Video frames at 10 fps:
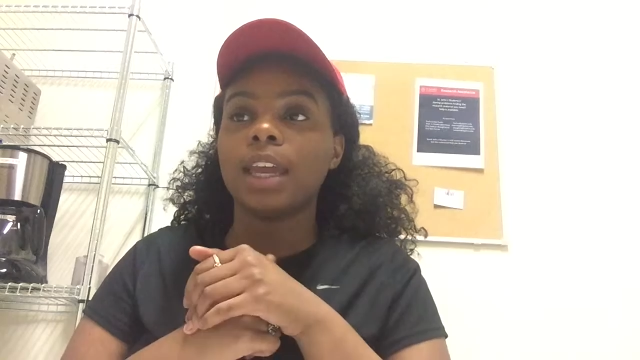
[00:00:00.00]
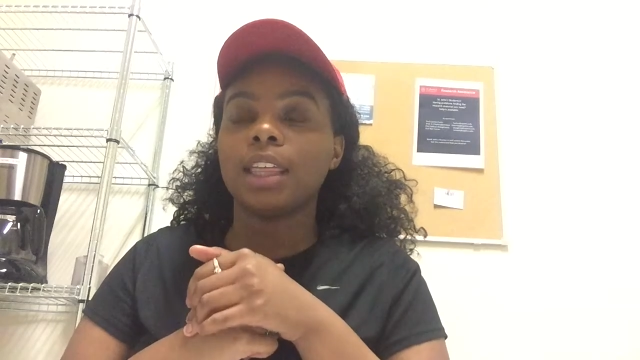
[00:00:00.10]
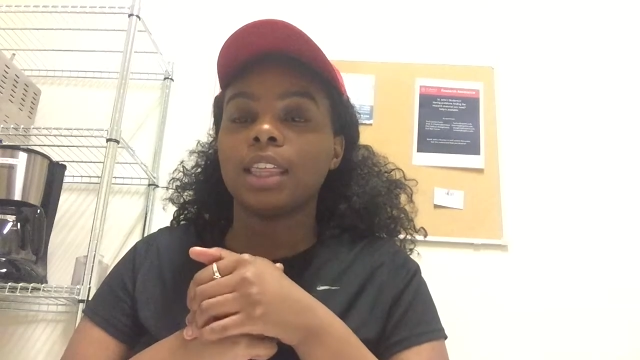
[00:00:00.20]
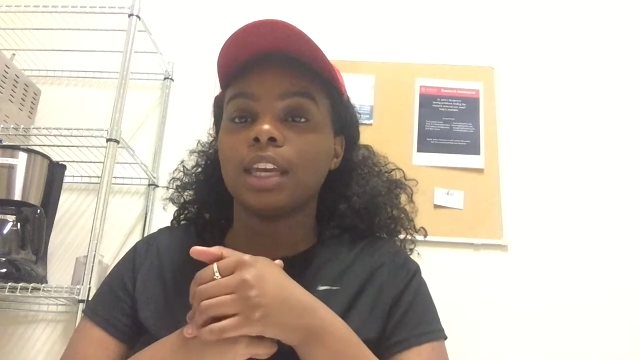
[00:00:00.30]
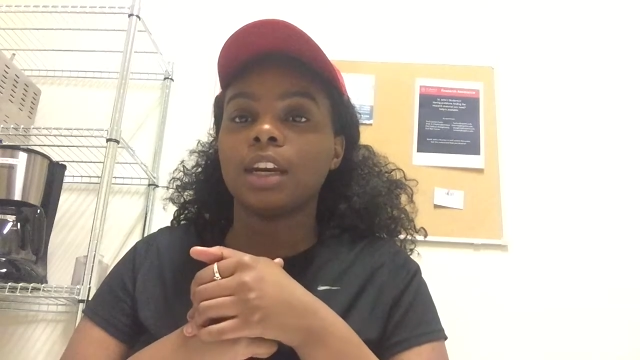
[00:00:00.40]

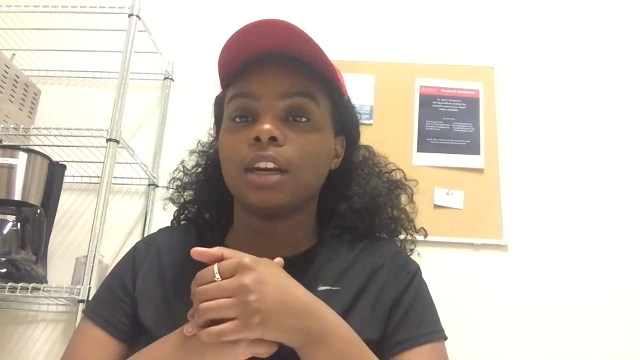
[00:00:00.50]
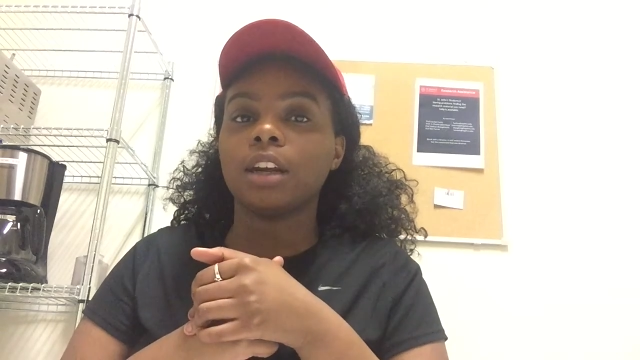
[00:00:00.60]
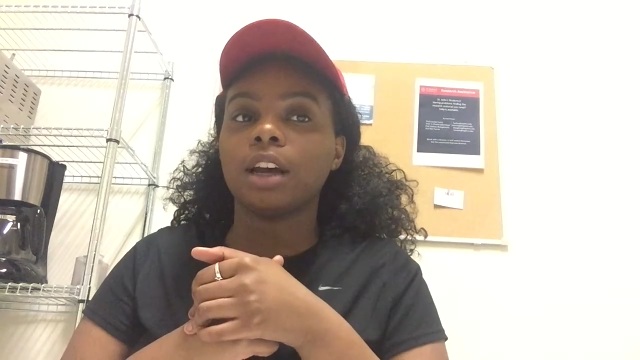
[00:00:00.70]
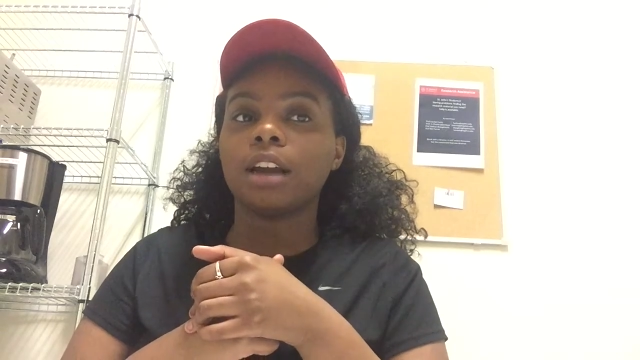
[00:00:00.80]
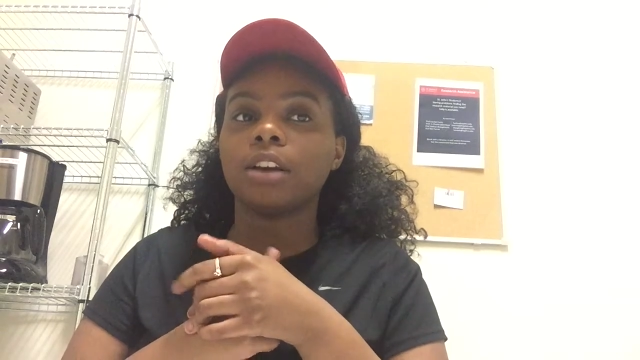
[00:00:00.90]
And
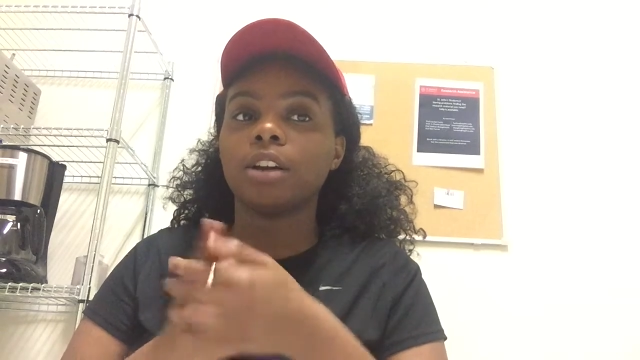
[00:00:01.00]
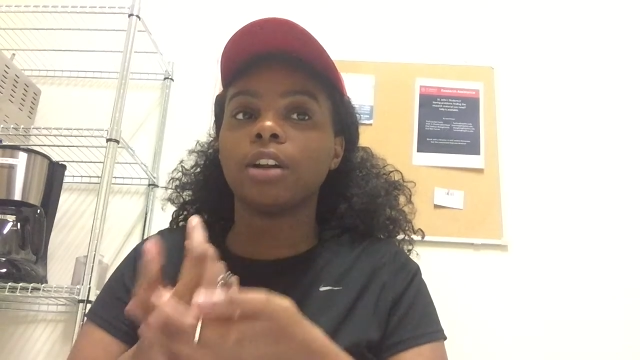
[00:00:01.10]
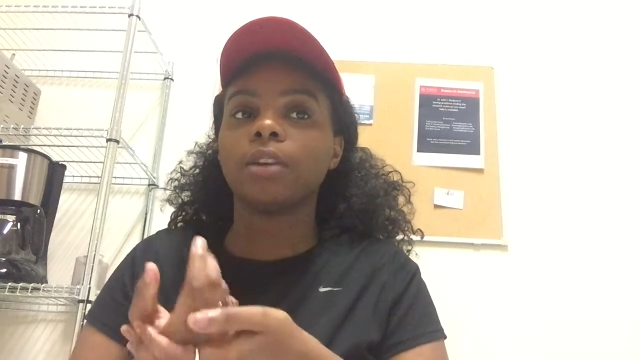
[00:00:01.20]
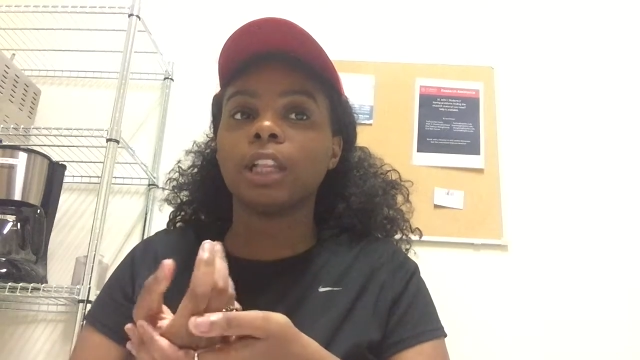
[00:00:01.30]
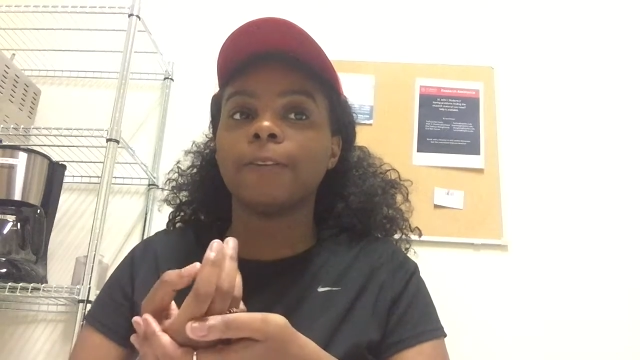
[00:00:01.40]
then I
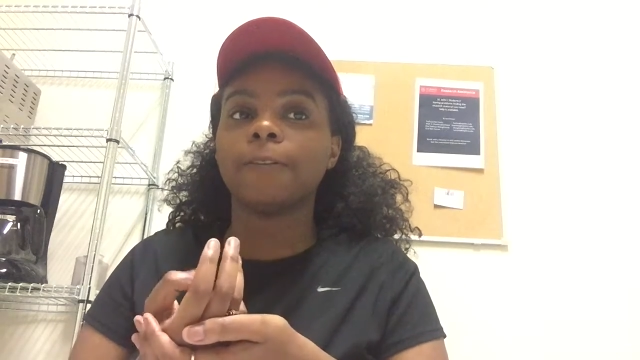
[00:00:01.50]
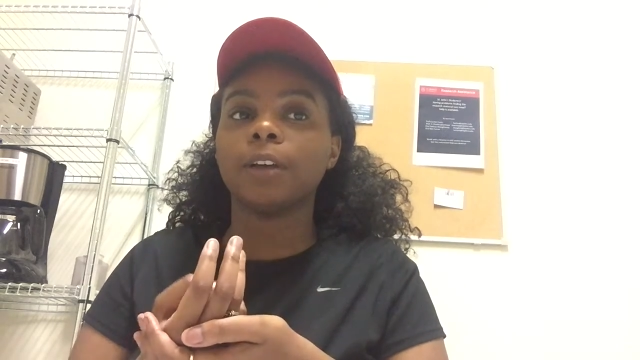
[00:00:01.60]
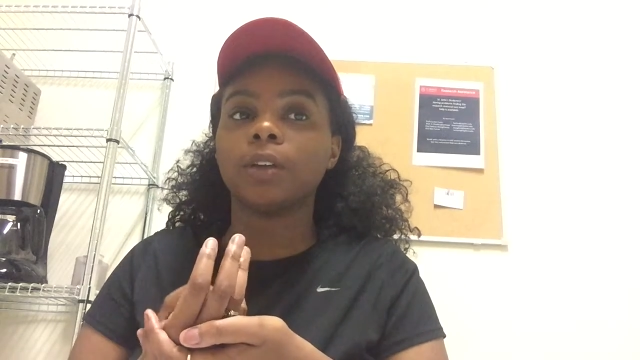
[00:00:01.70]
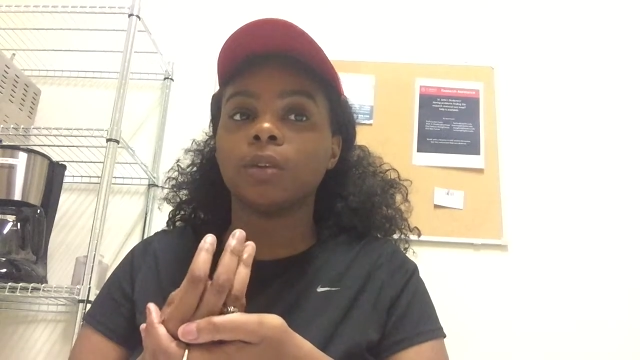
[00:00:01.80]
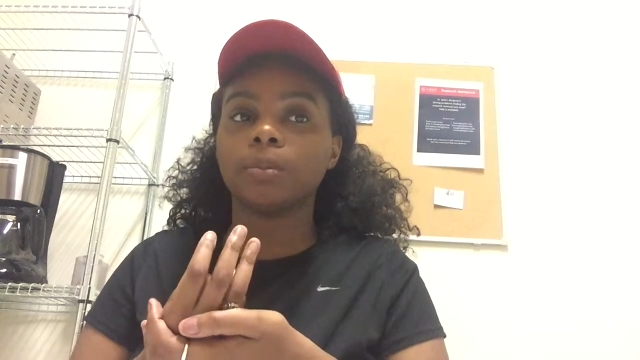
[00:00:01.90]
couldn't really
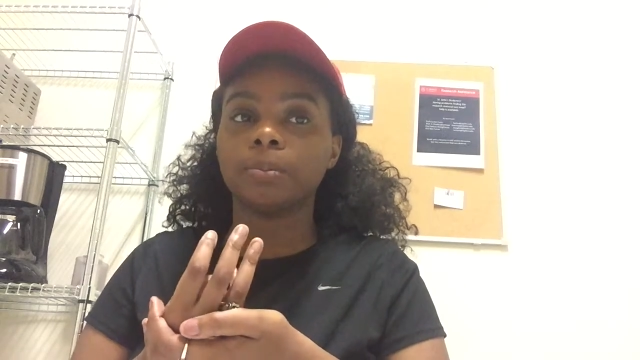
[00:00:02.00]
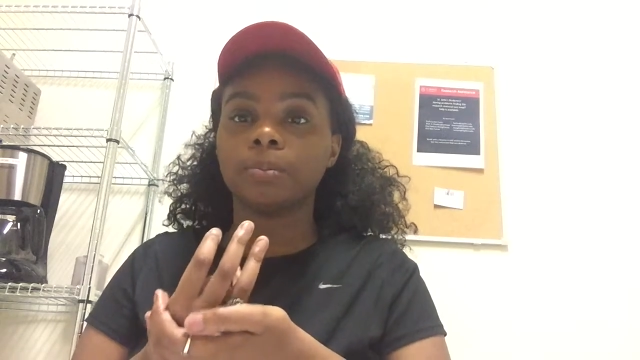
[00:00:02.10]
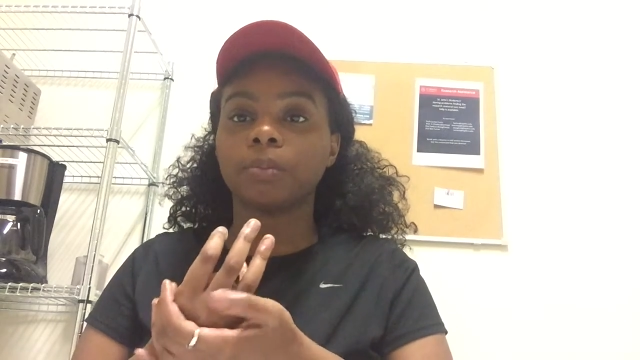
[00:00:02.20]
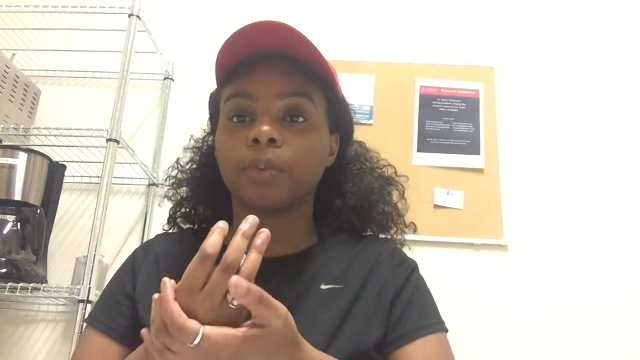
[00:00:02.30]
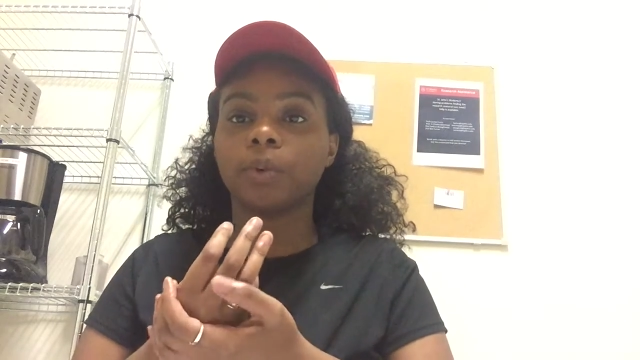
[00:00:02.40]

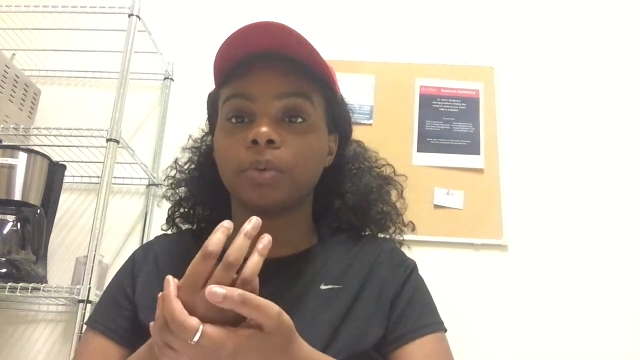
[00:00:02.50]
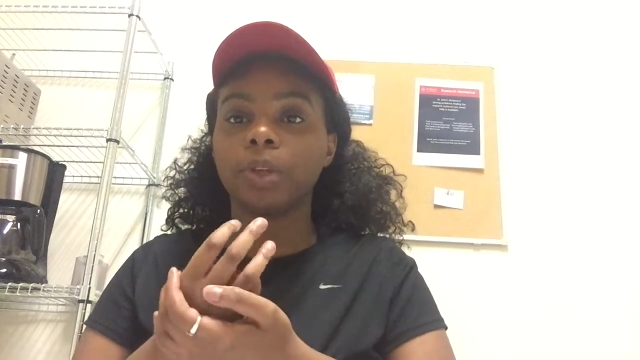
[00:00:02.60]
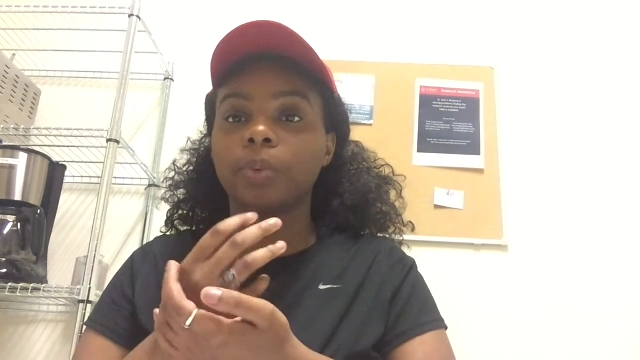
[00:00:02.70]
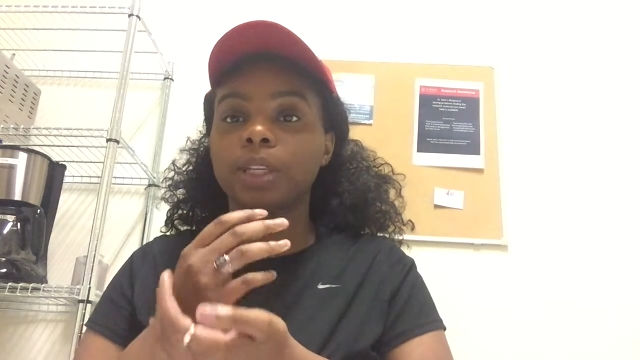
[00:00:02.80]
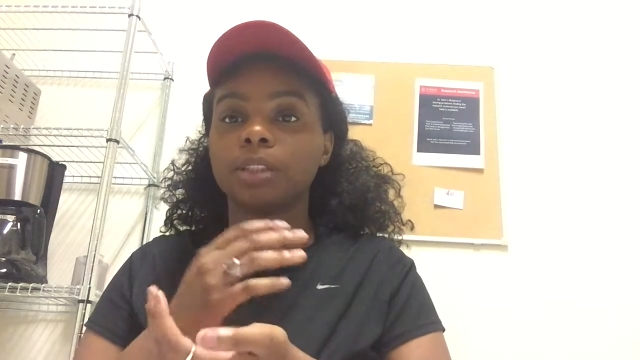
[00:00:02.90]
film when
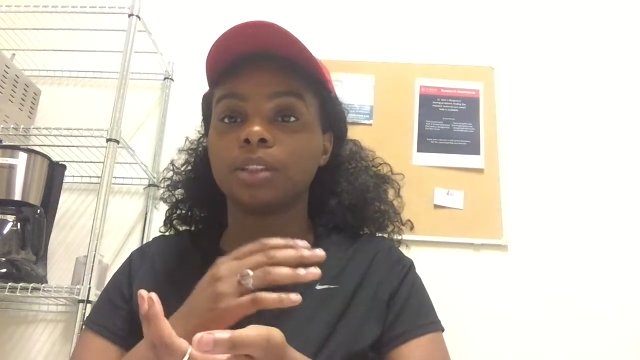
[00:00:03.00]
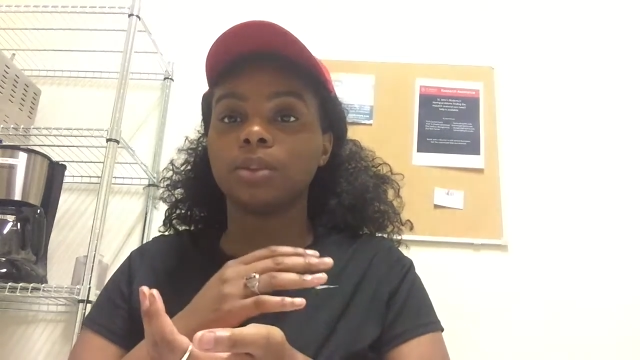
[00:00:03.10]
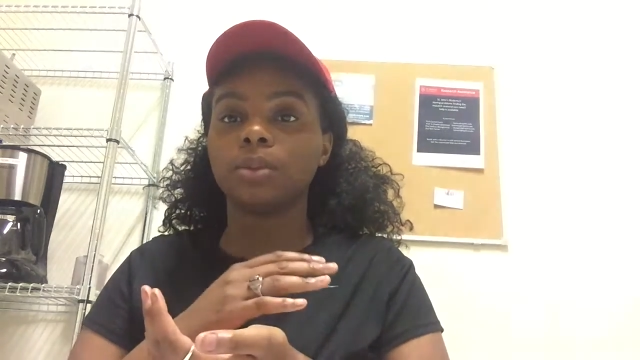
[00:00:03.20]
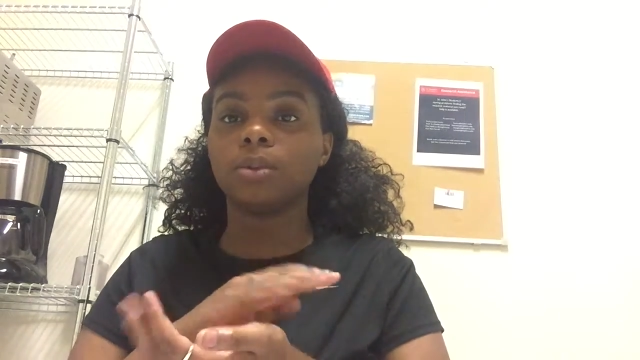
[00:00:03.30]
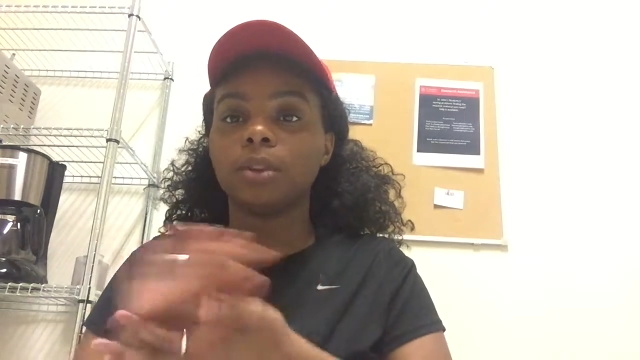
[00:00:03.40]
we went
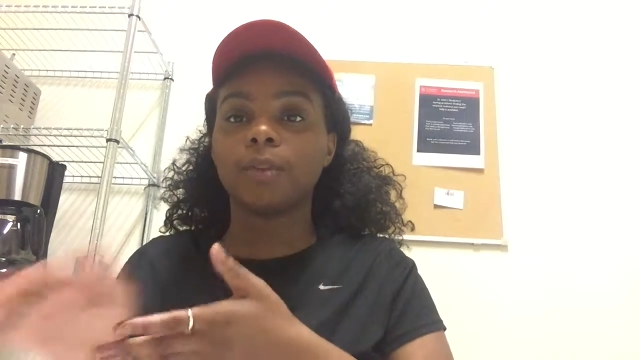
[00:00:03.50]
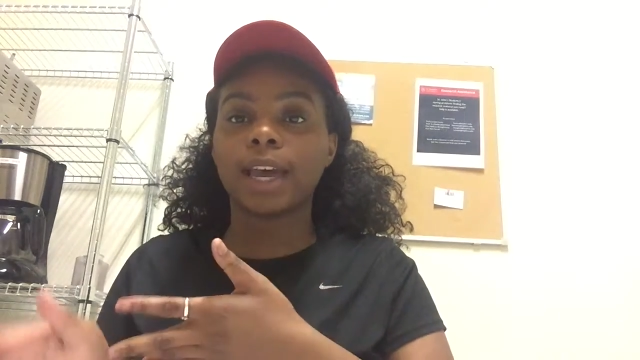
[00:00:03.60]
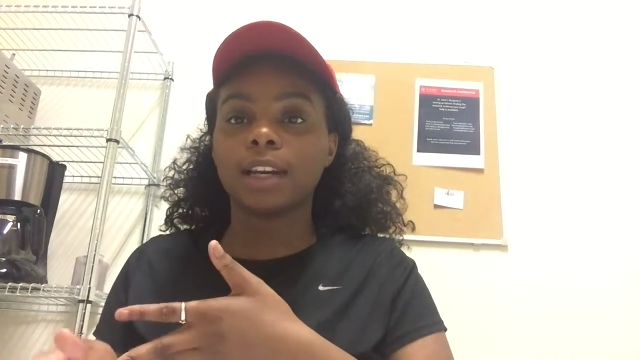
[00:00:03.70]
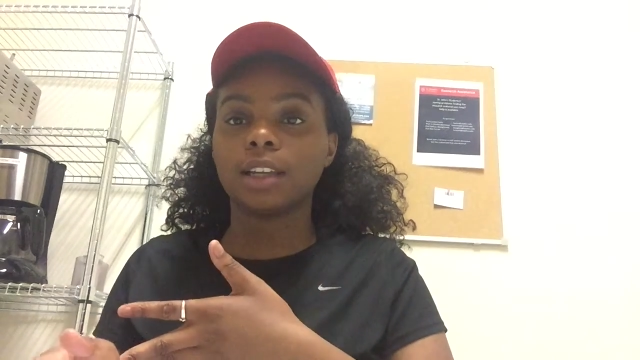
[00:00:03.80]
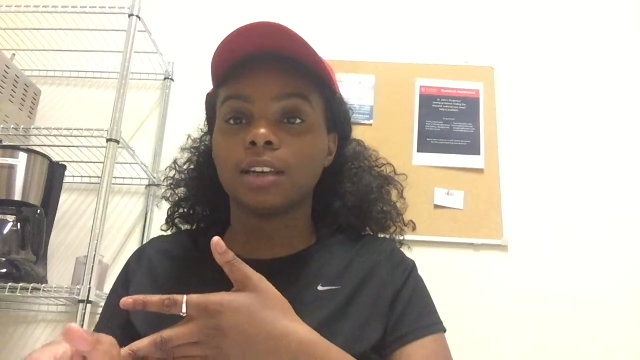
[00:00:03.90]
to the
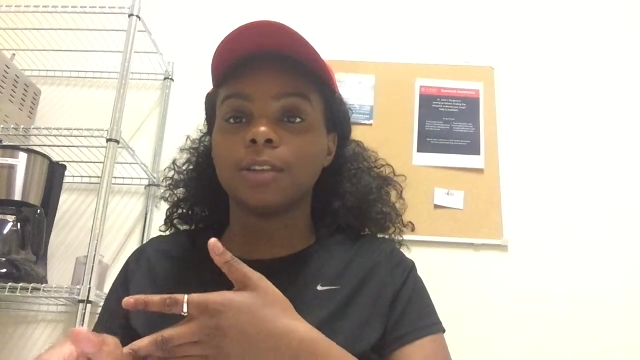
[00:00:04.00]
Vatican.